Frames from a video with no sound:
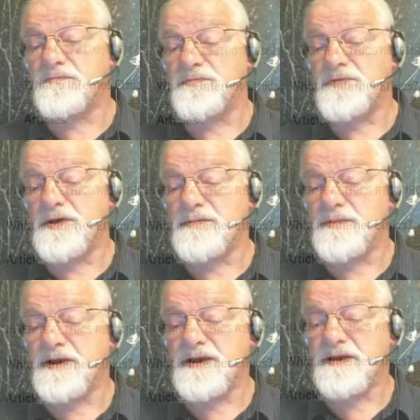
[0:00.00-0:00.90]

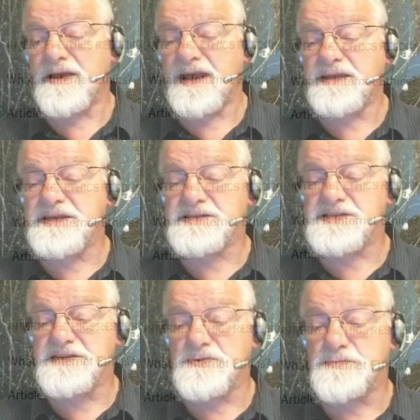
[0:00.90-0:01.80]
phenom- uh,
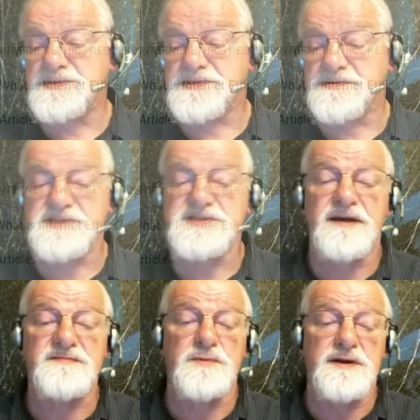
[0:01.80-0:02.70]
ethics in open source
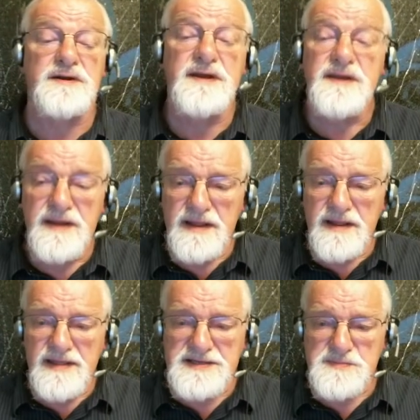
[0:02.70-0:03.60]
software
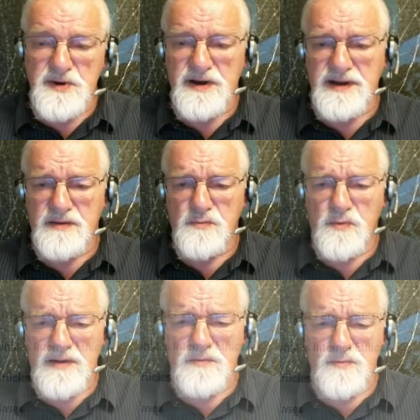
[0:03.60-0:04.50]
that's probably a
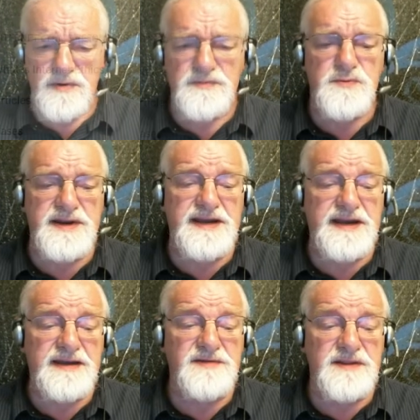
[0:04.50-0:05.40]
well worth
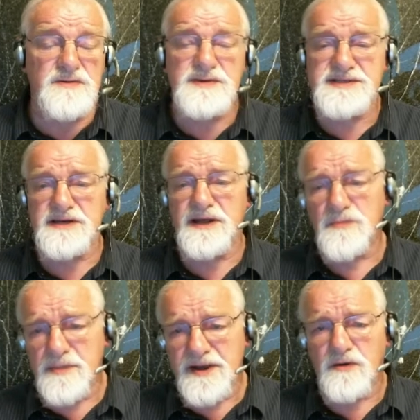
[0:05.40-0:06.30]
reading, even though it's a
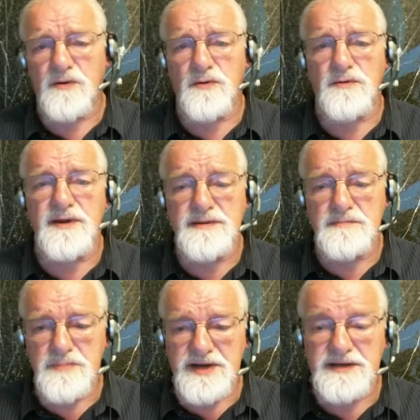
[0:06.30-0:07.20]
little bit old.
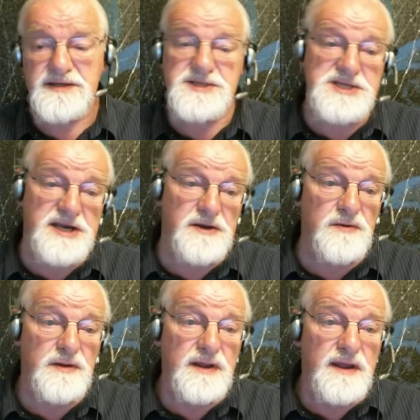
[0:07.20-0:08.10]
But
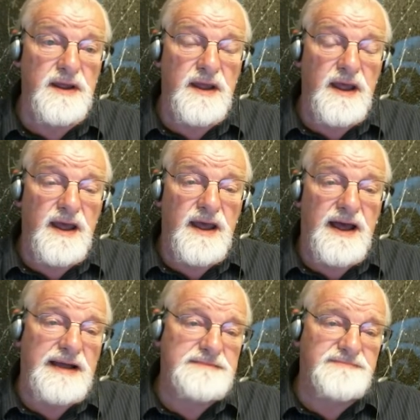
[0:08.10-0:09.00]
still,
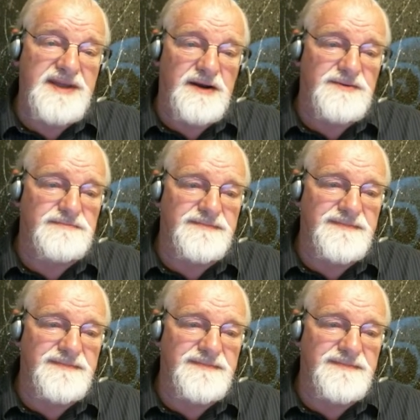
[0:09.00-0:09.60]
you know,